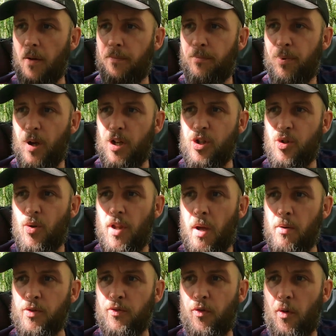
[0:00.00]
I'm pretty sure that
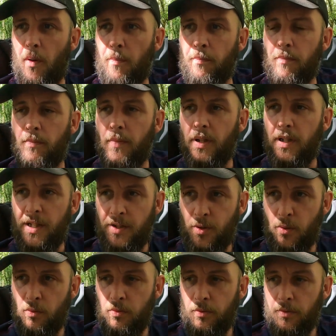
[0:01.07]
was from
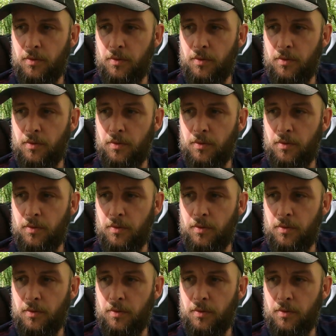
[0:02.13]
Lidl,